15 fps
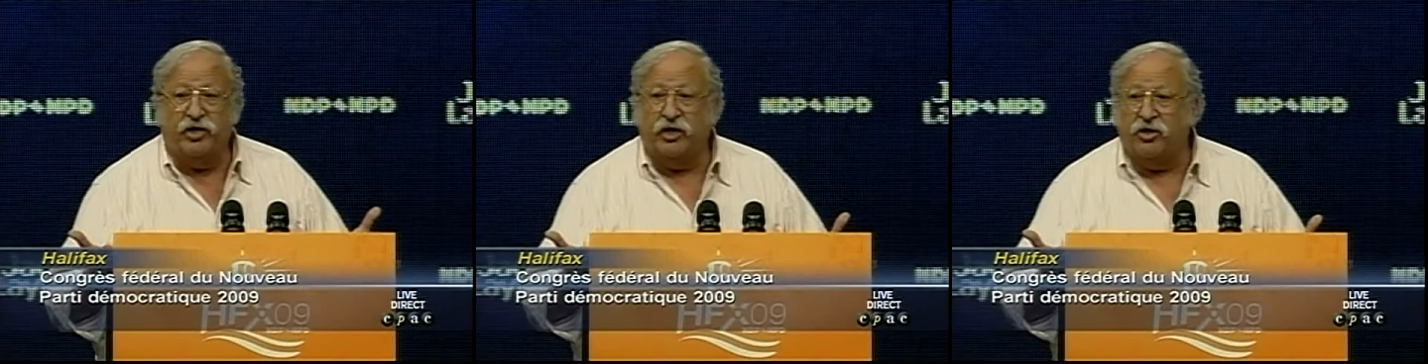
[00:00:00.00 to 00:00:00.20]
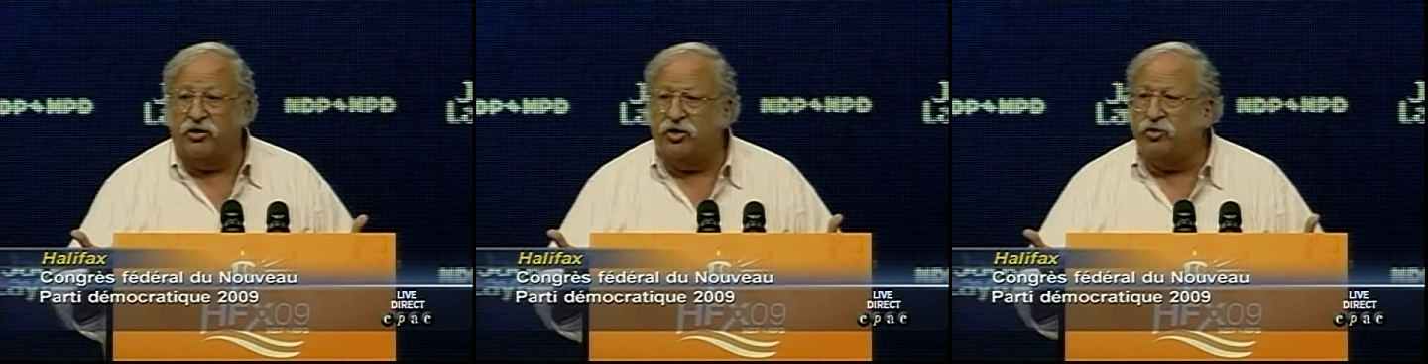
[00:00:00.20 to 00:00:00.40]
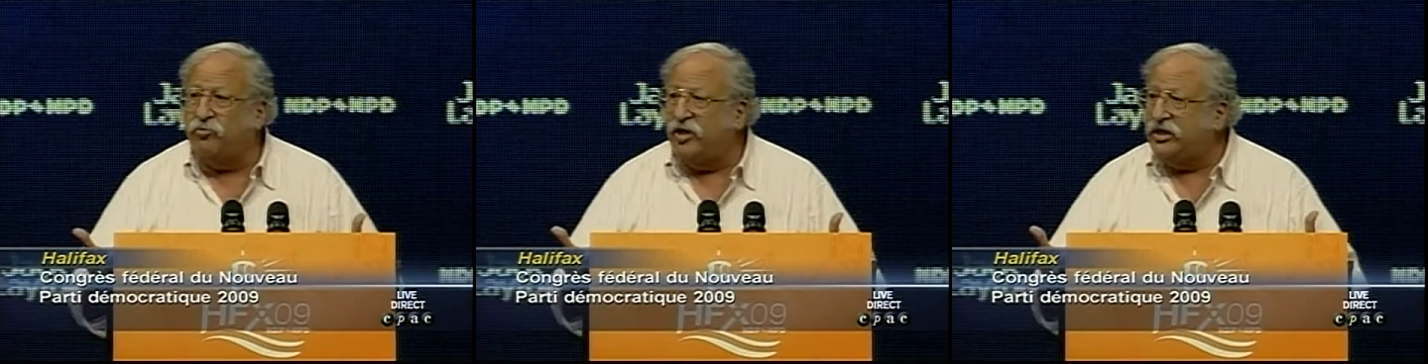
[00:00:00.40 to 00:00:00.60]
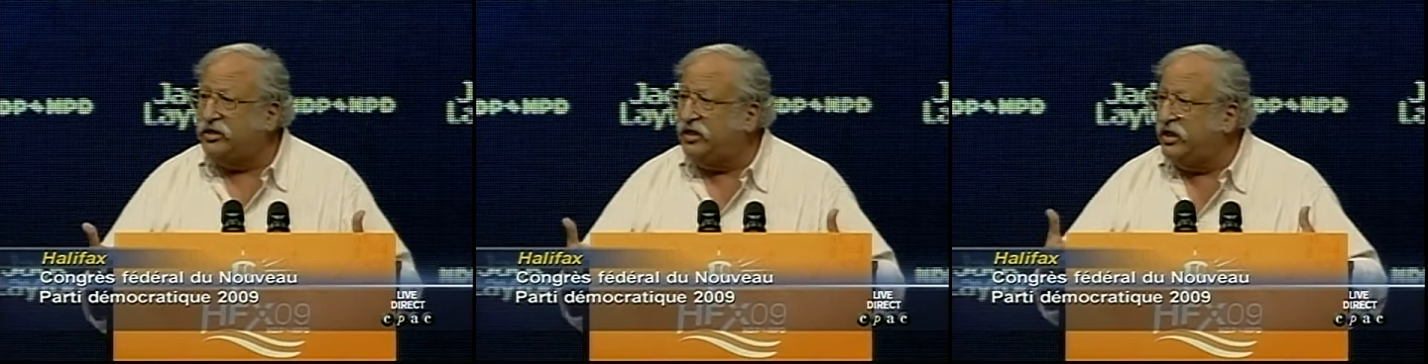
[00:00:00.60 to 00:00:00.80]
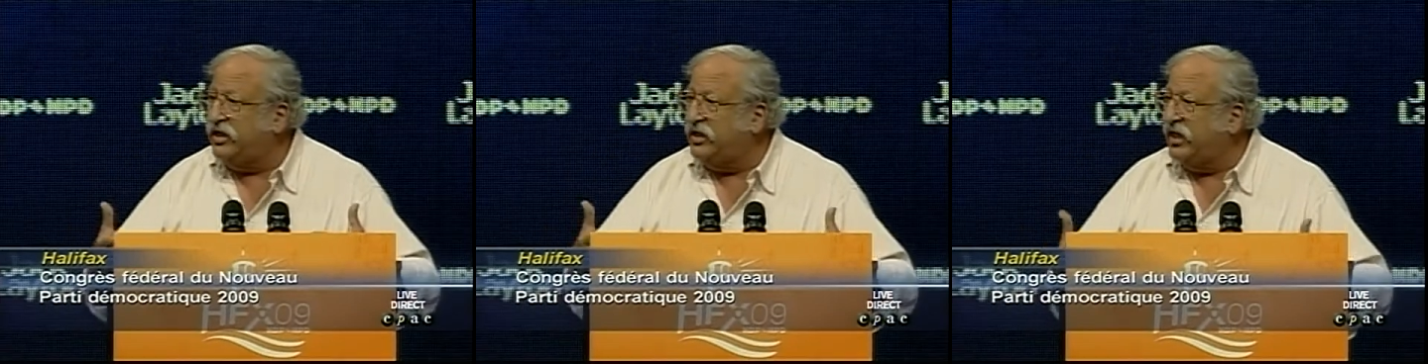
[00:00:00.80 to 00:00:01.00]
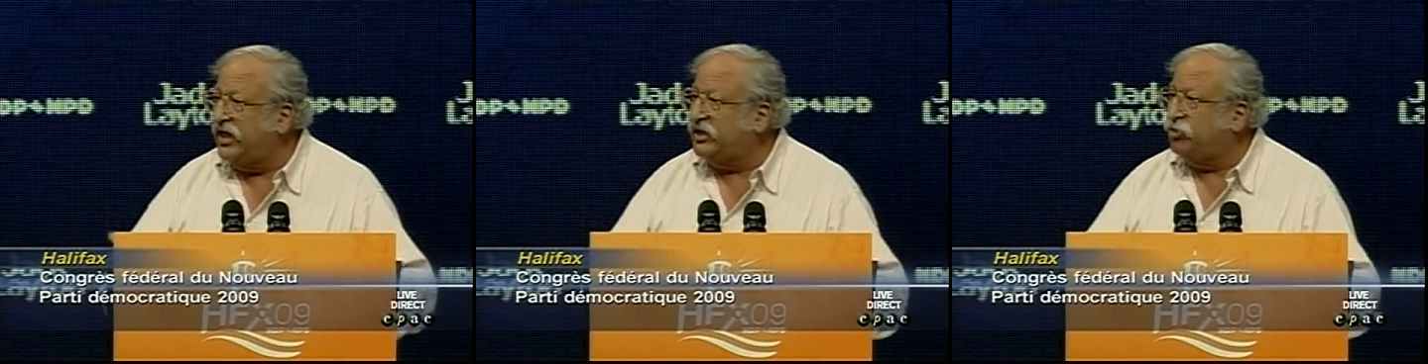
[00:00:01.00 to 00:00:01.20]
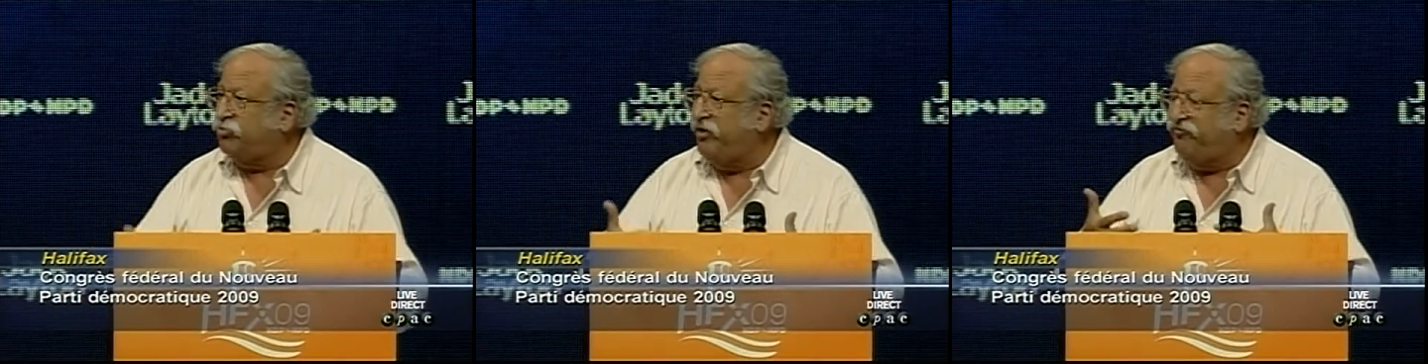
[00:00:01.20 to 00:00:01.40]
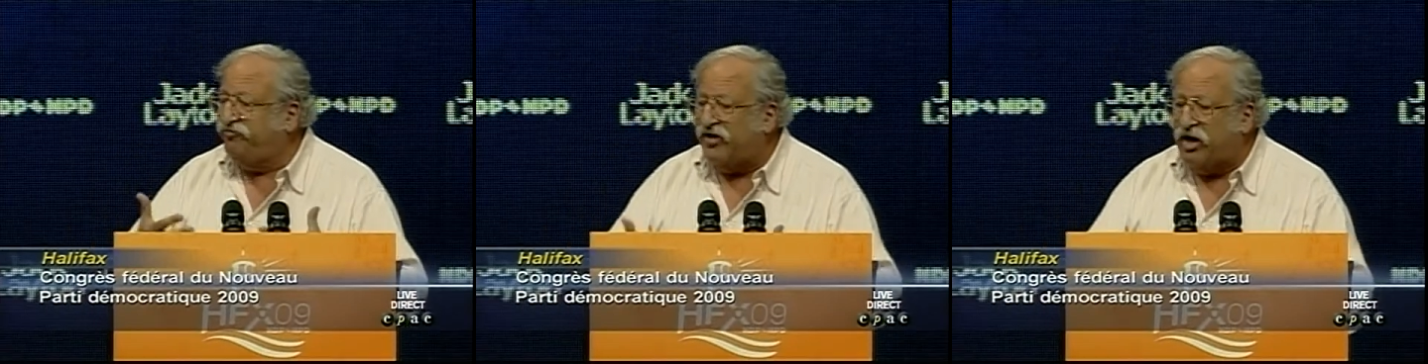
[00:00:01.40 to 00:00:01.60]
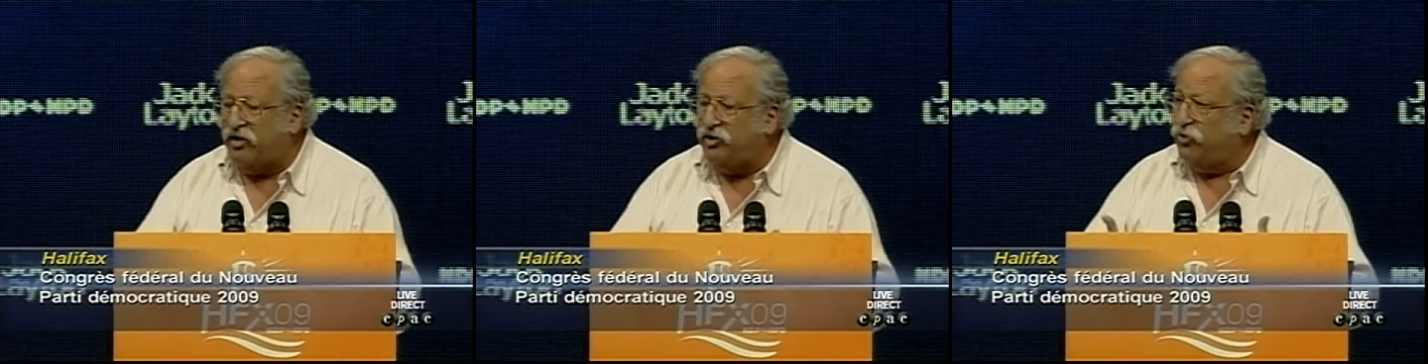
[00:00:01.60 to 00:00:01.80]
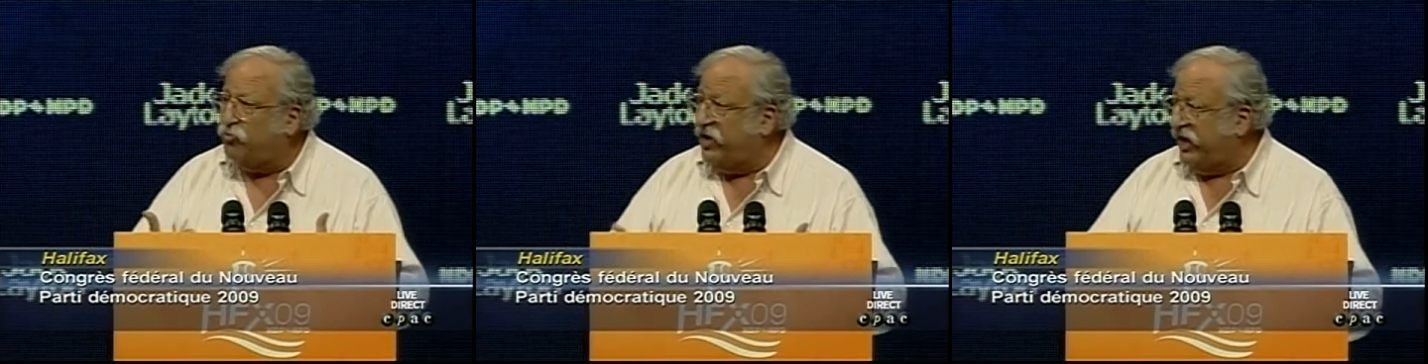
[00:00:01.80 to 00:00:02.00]
we learned was that unless we
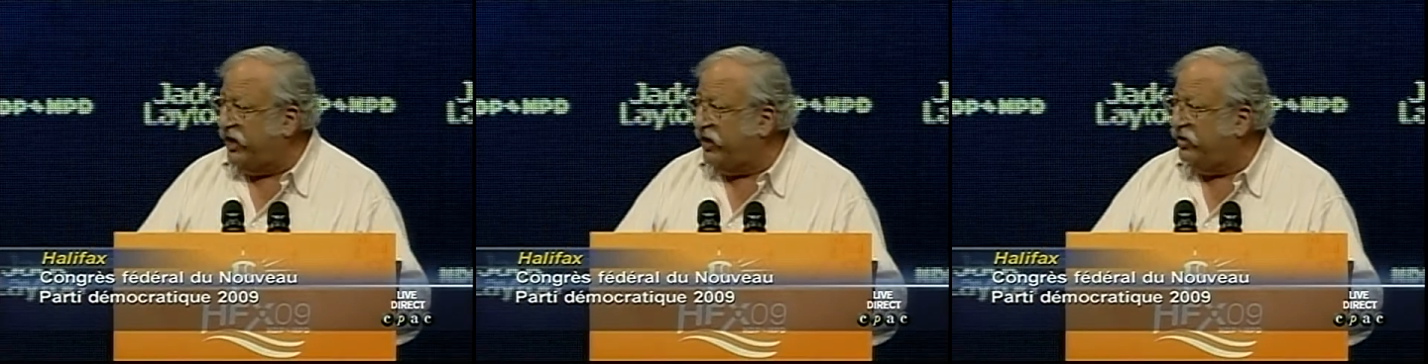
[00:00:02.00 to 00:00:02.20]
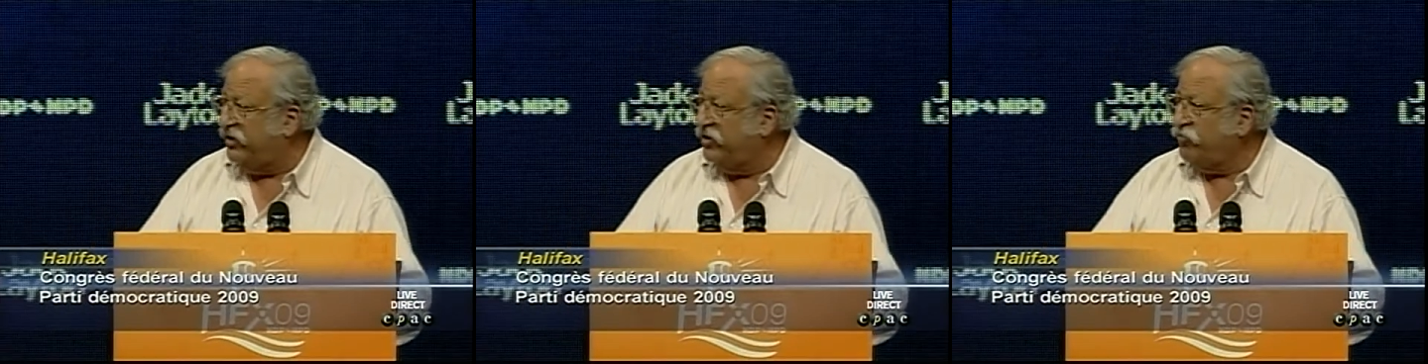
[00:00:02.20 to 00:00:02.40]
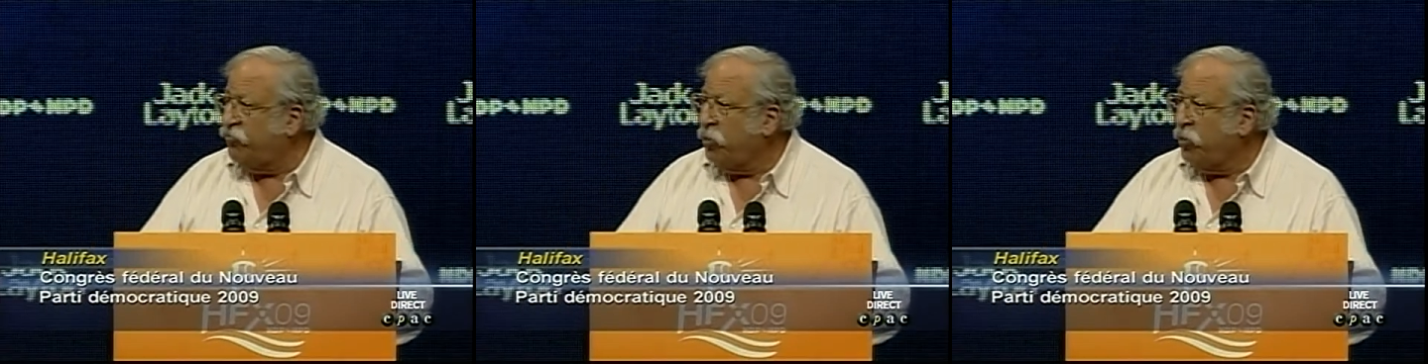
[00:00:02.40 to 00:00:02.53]
found a way